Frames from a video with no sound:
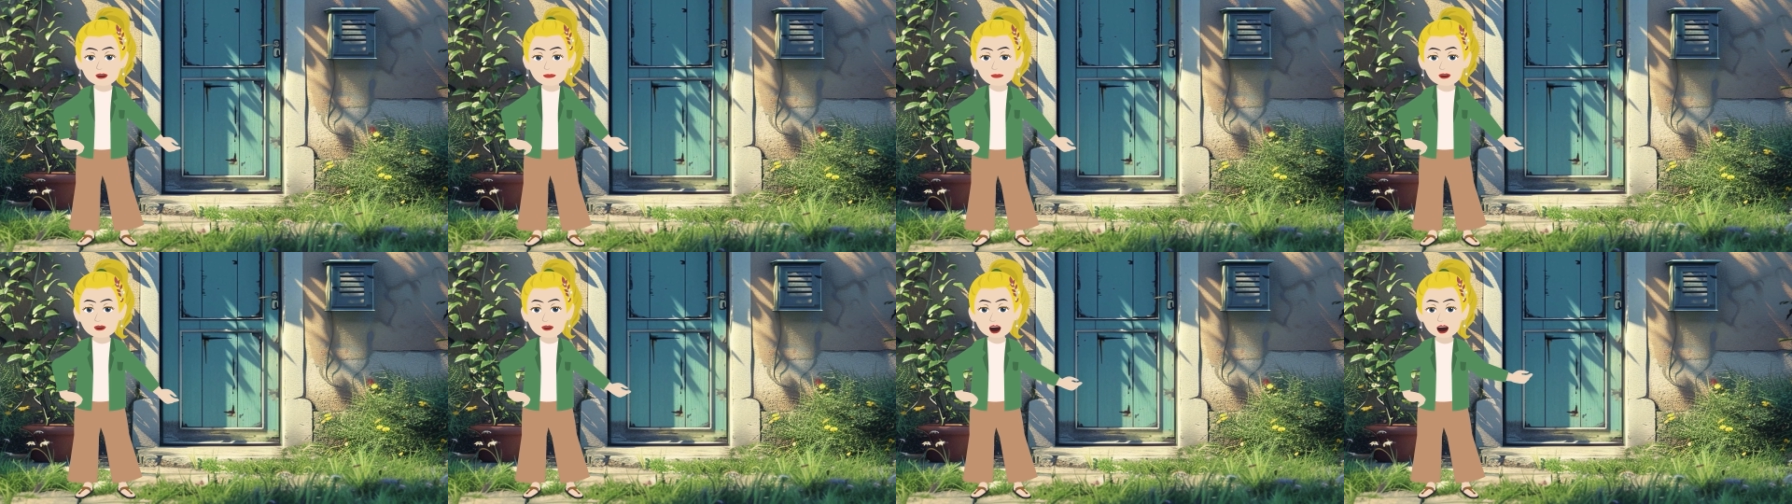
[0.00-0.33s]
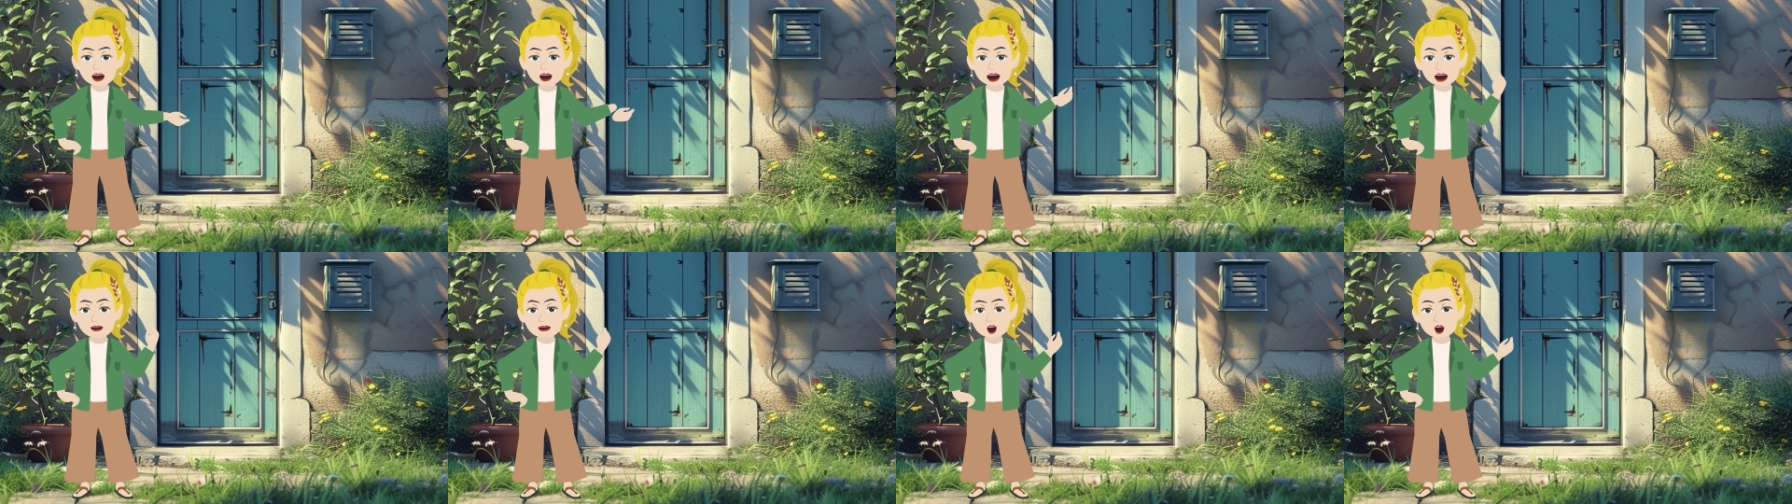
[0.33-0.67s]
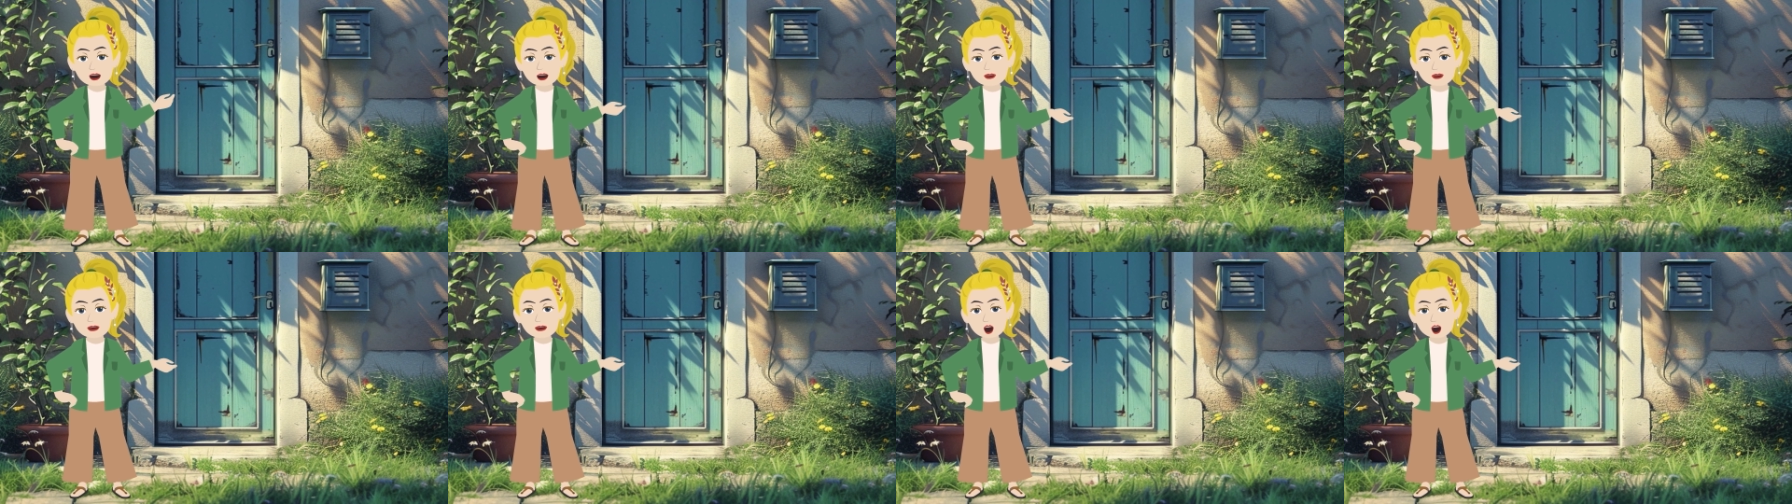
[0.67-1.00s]
You are loving
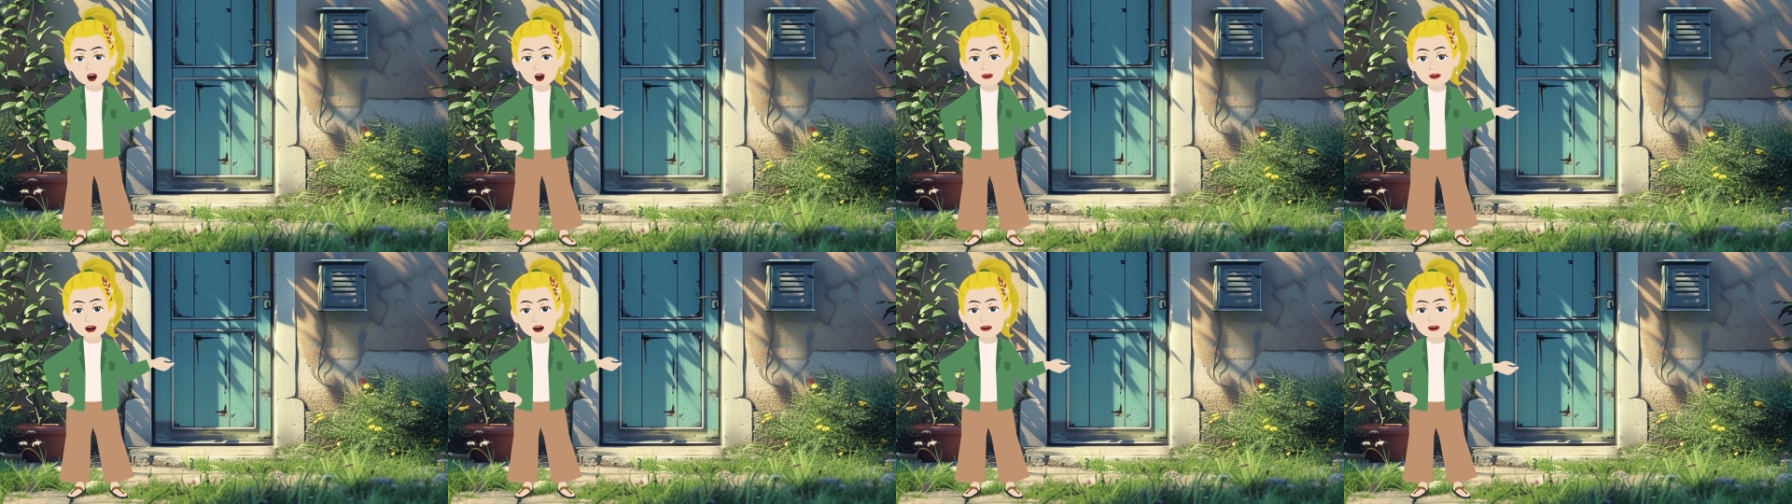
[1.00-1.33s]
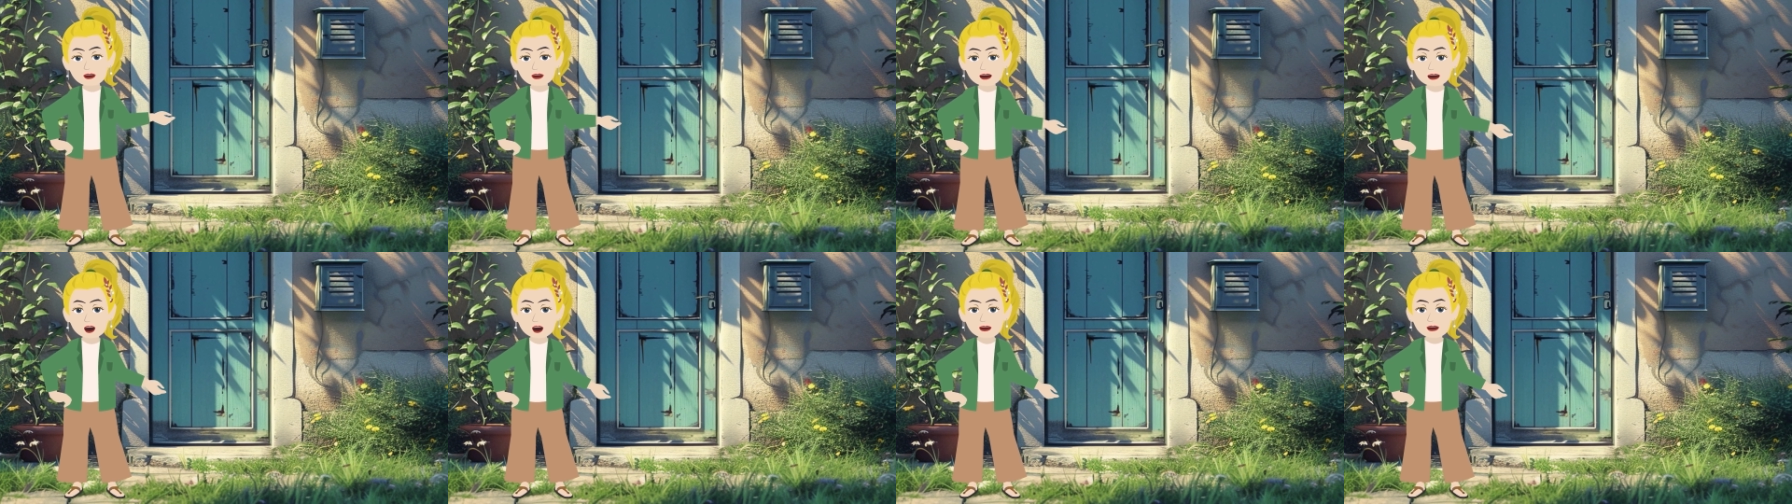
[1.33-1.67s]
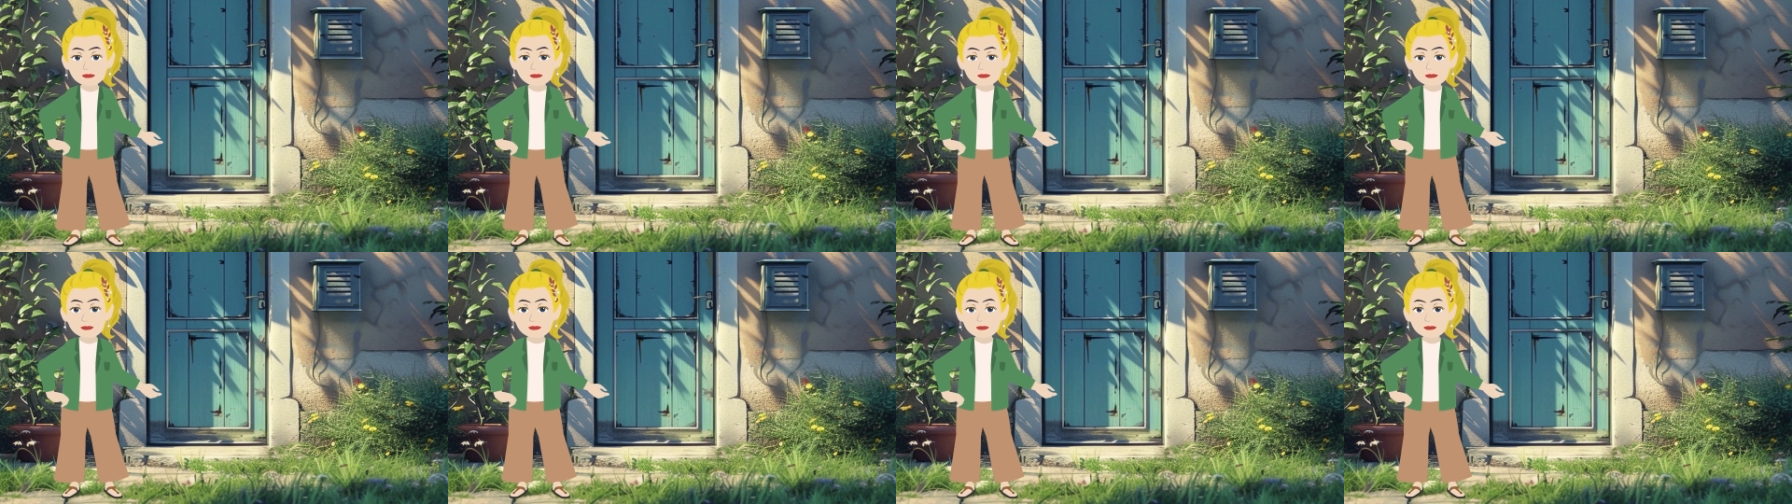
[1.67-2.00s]
the contrast,
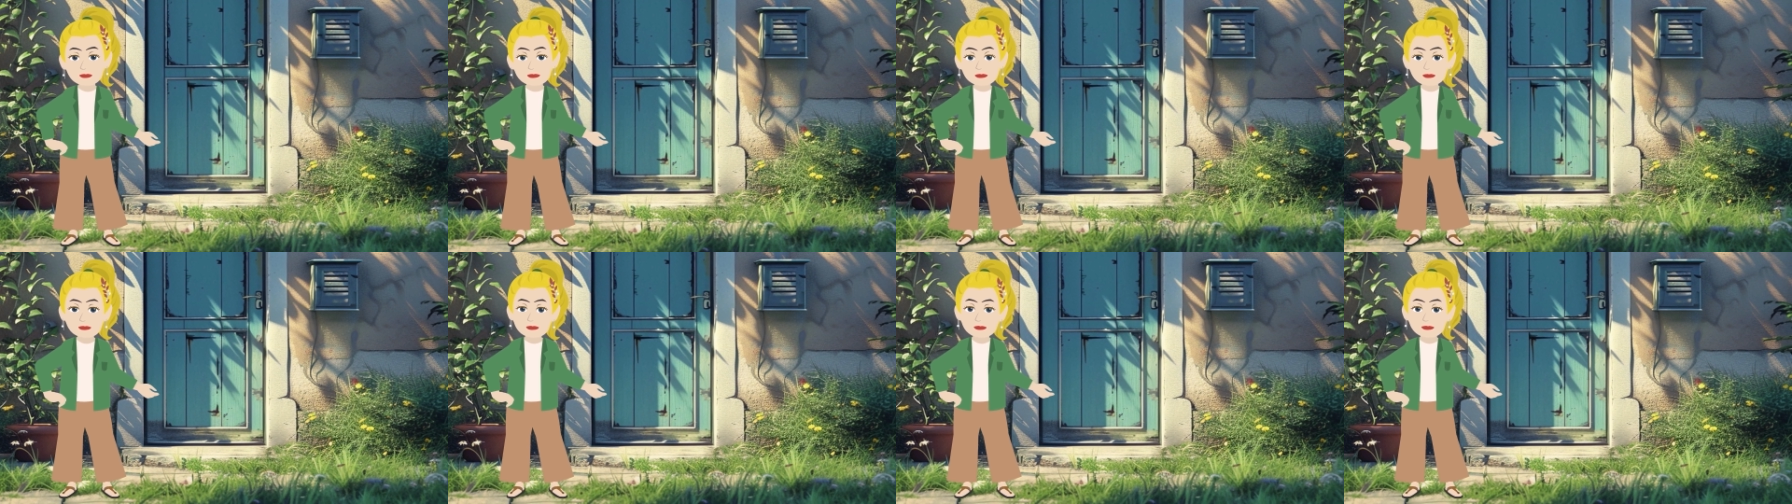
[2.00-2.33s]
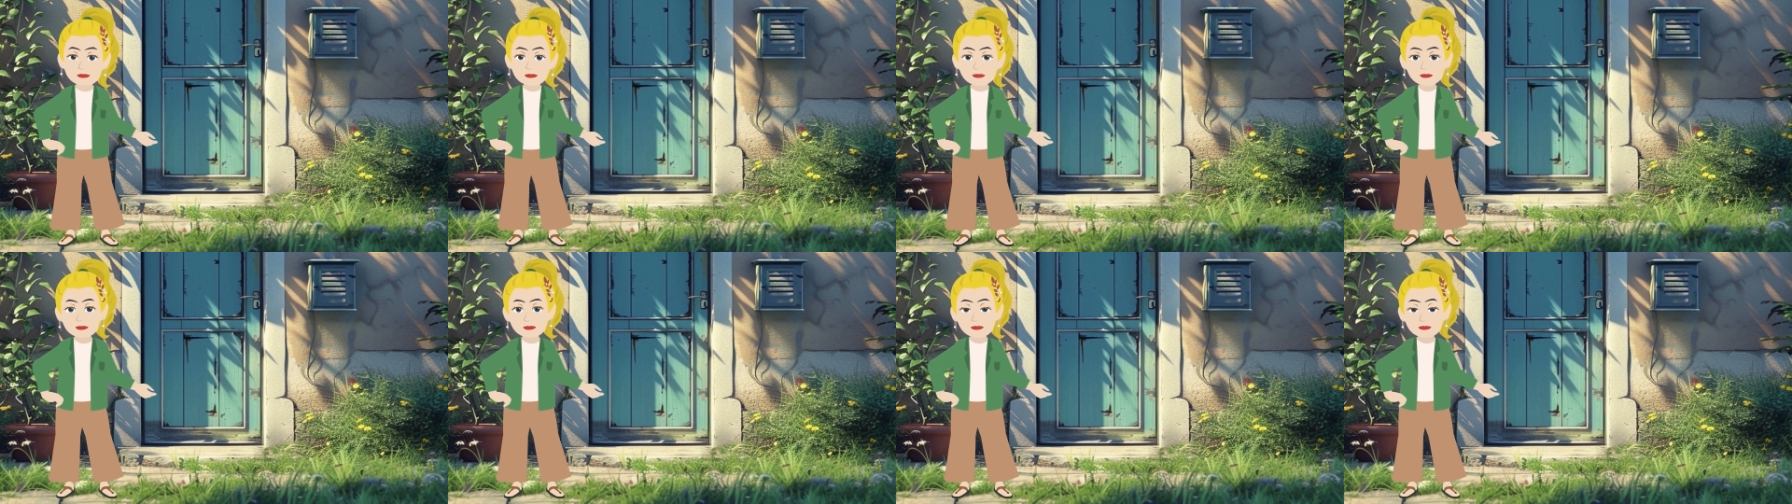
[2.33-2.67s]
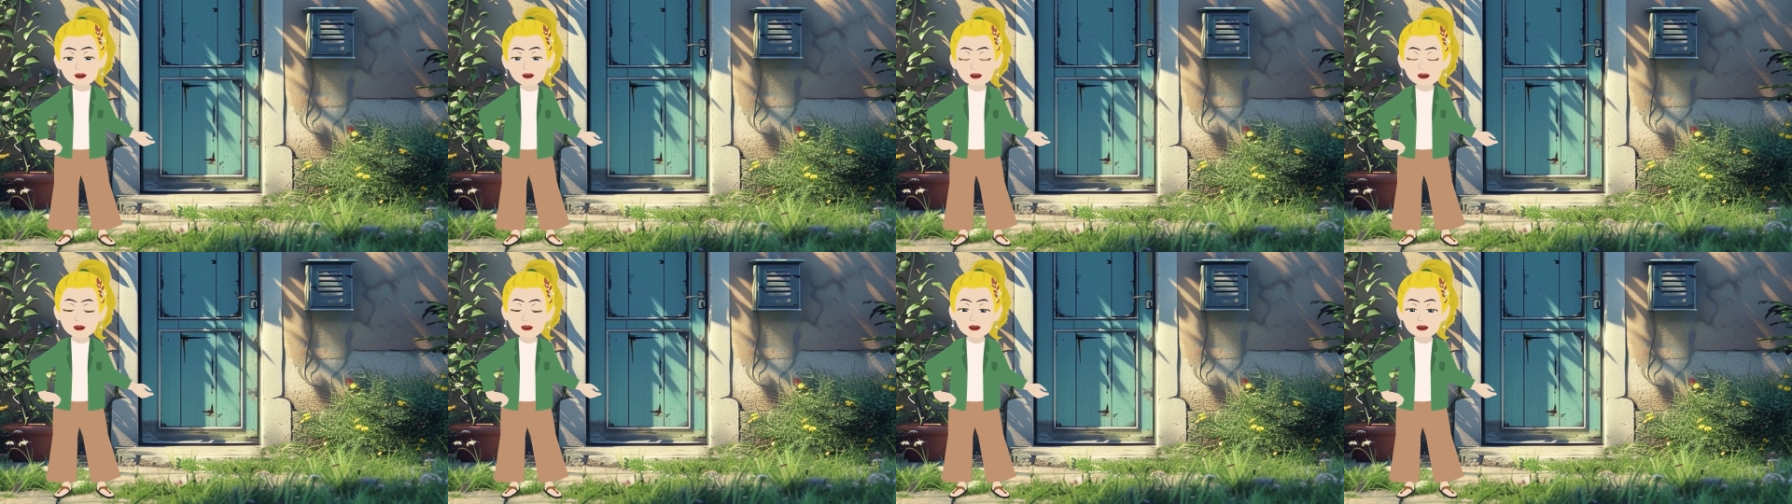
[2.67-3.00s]
yes.
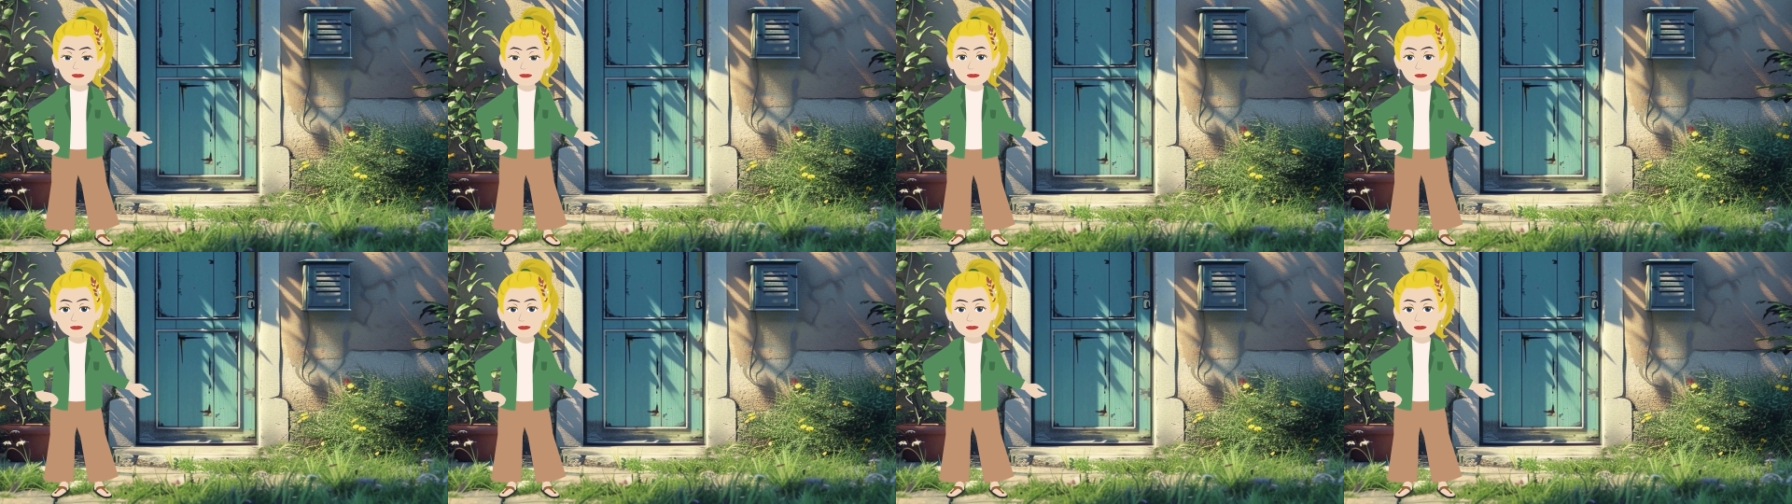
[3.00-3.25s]
No.